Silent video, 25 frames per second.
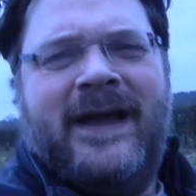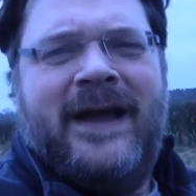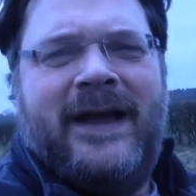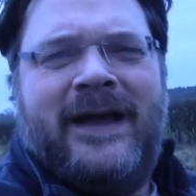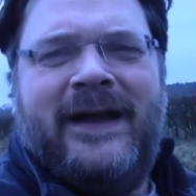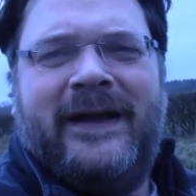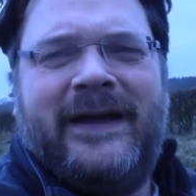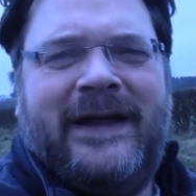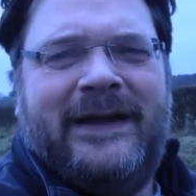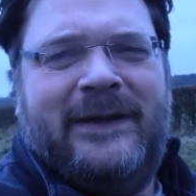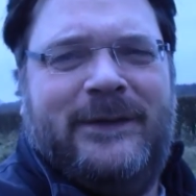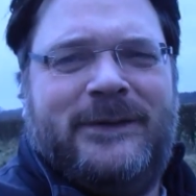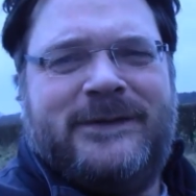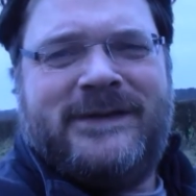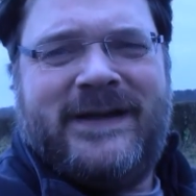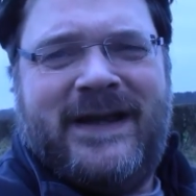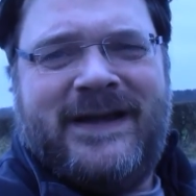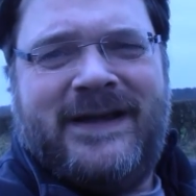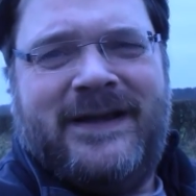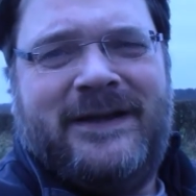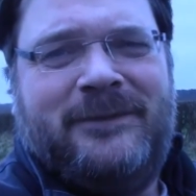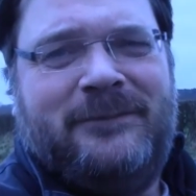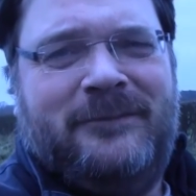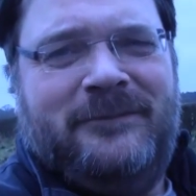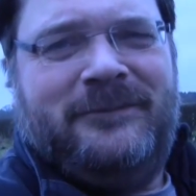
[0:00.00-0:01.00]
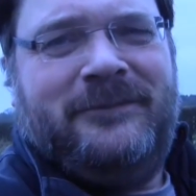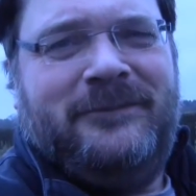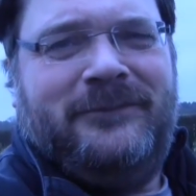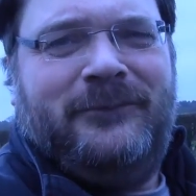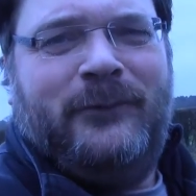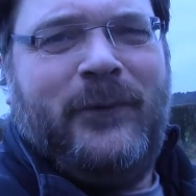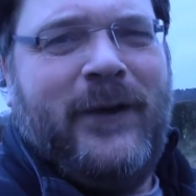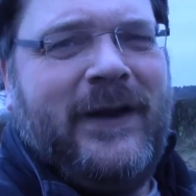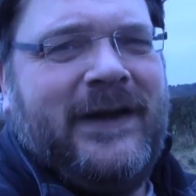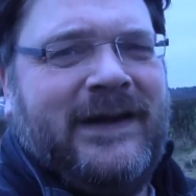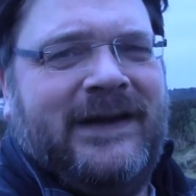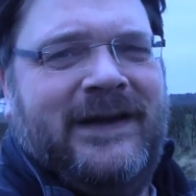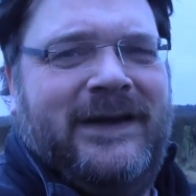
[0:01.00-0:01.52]
I get looked at,
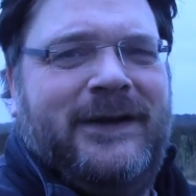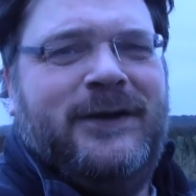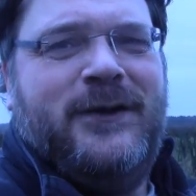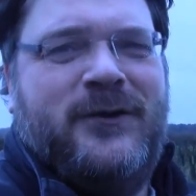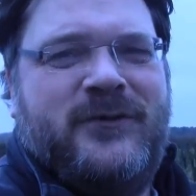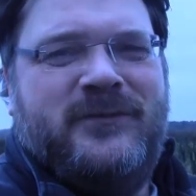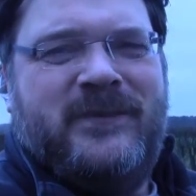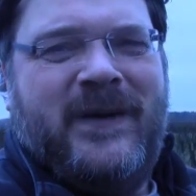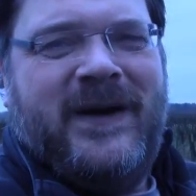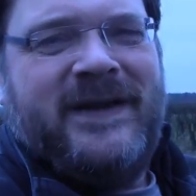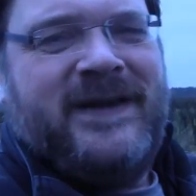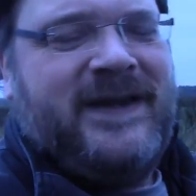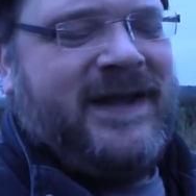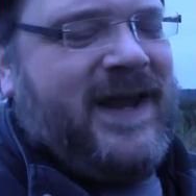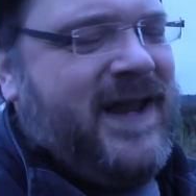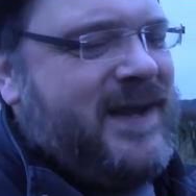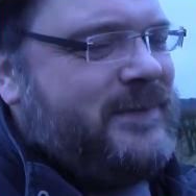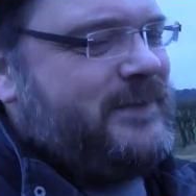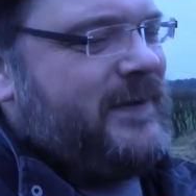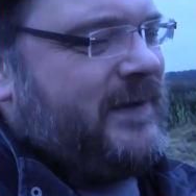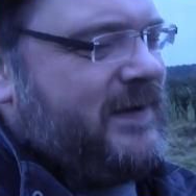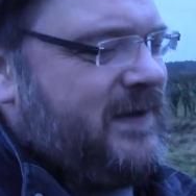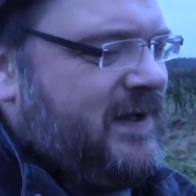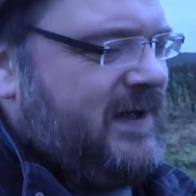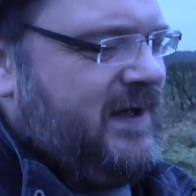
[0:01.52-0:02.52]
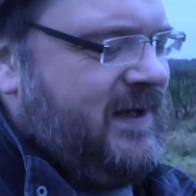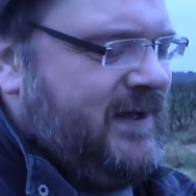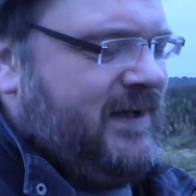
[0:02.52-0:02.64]
weirdly enough, by the neighbours